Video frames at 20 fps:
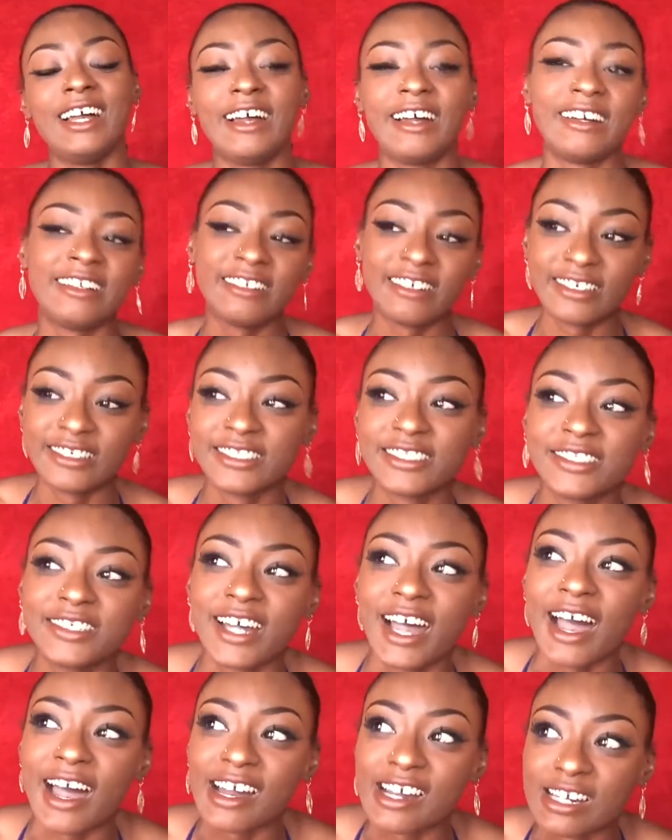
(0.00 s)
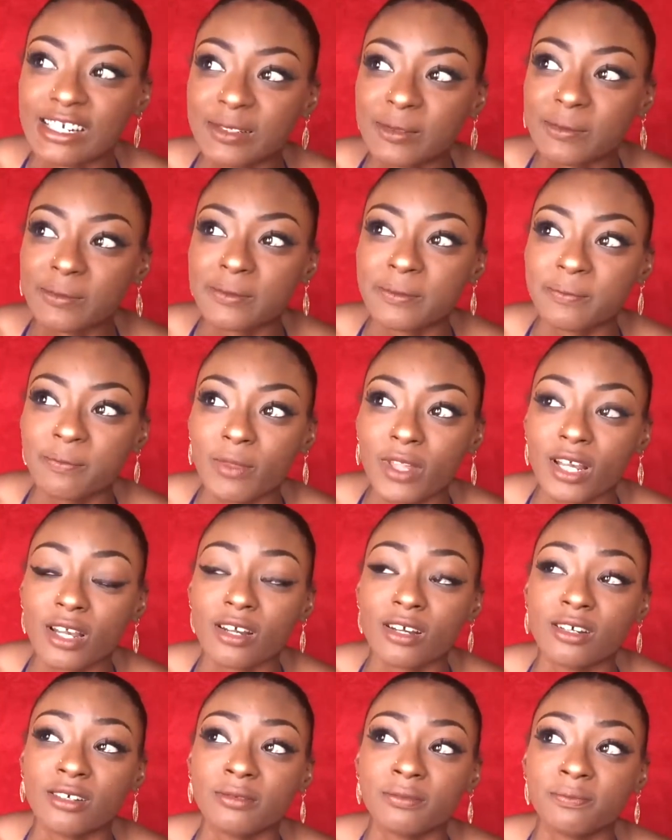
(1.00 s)
And also at
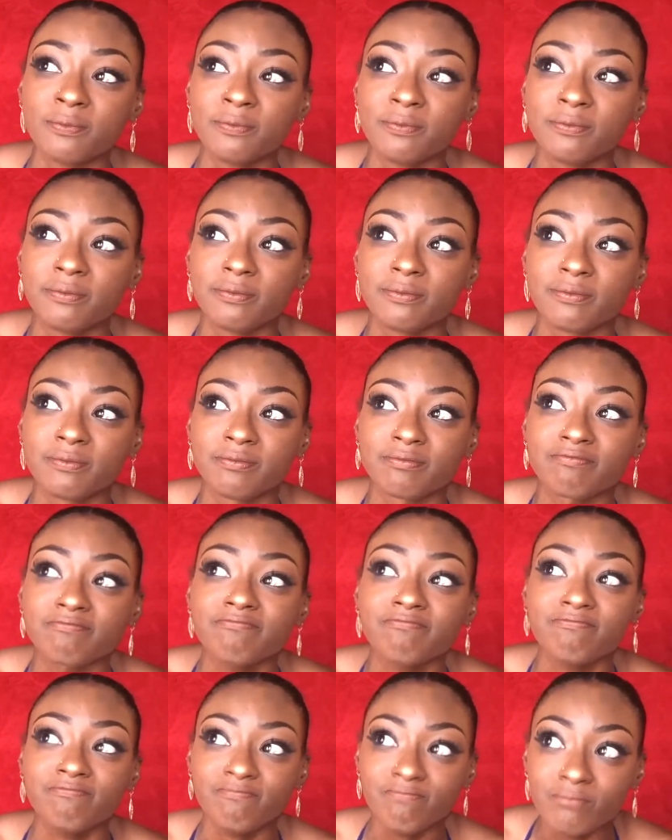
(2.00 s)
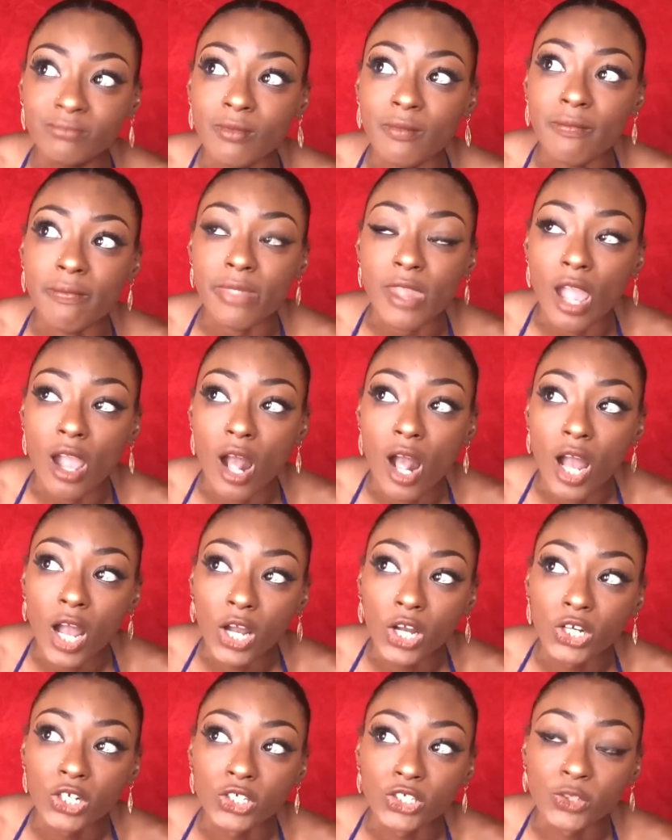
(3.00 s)

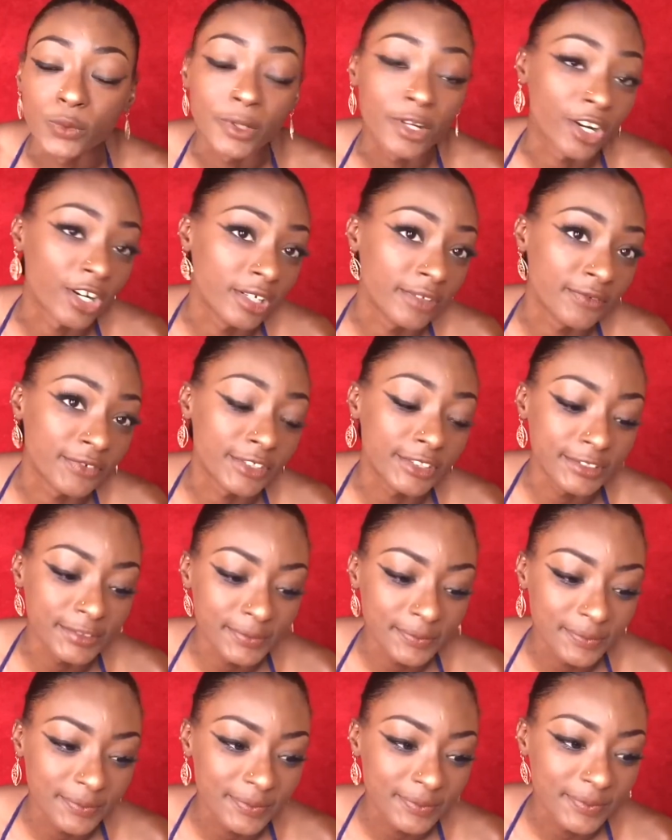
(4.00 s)
Uwi Carnival,